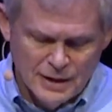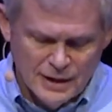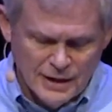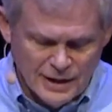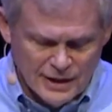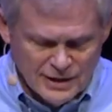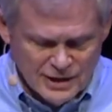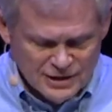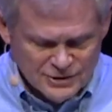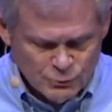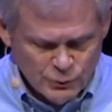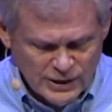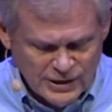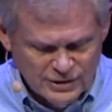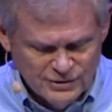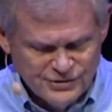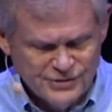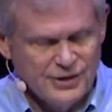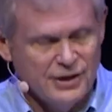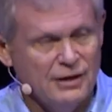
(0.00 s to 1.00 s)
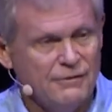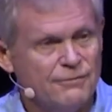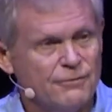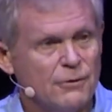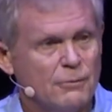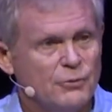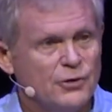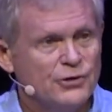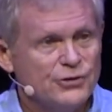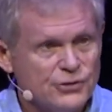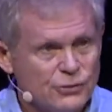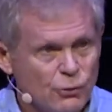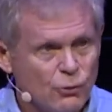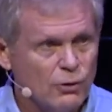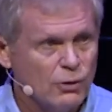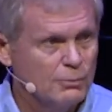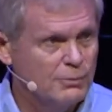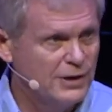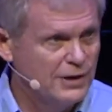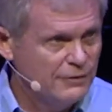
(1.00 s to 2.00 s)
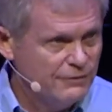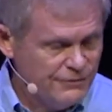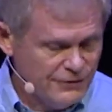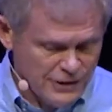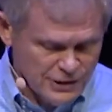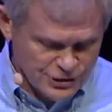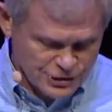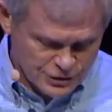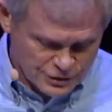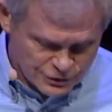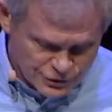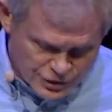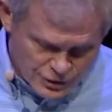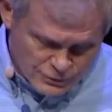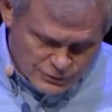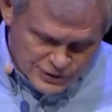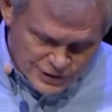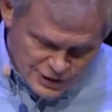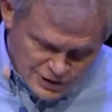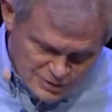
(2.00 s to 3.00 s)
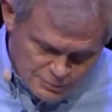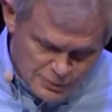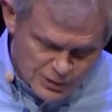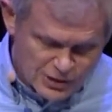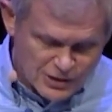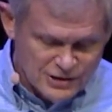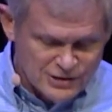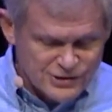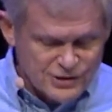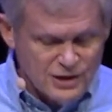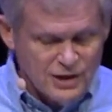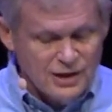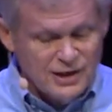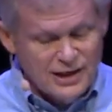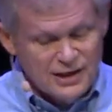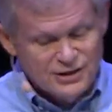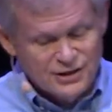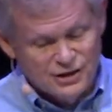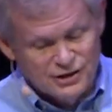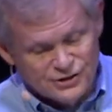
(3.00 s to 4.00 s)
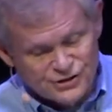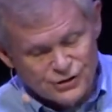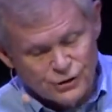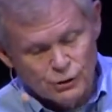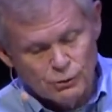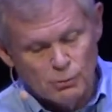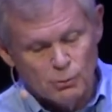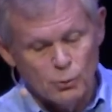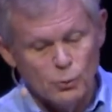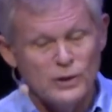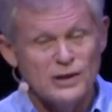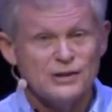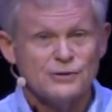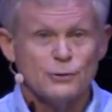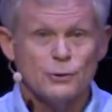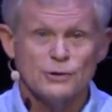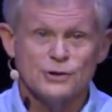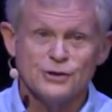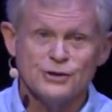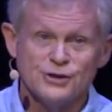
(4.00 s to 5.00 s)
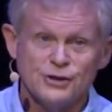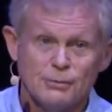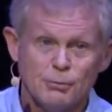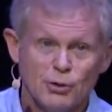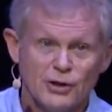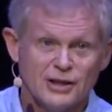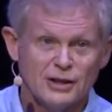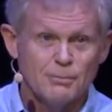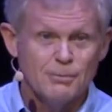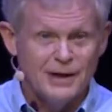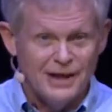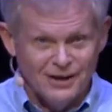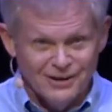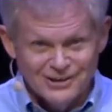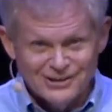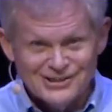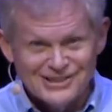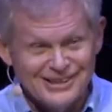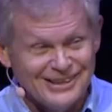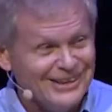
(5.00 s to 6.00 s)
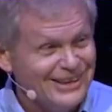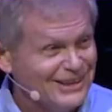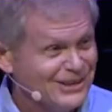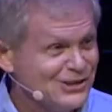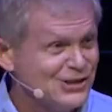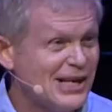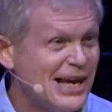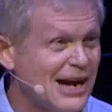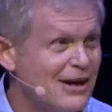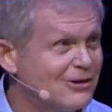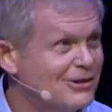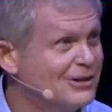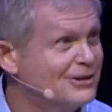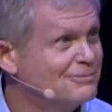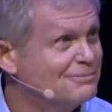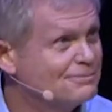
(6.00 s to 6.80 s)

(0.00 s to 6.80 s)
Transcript: And as we can see from the storm and the fish and Jonah's experience, God has considerable resources to bring to bear in seeking us out.